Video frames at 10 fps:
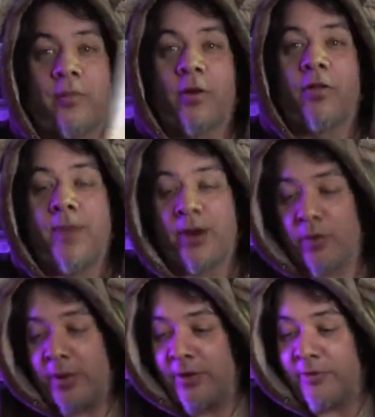both medal
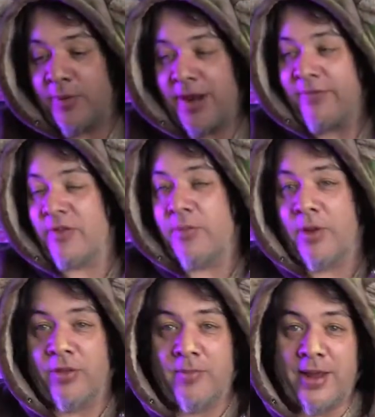winners, whatever. They're
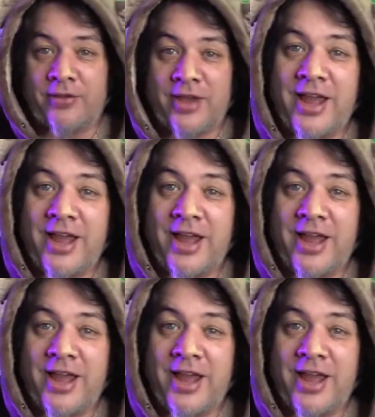both amazing.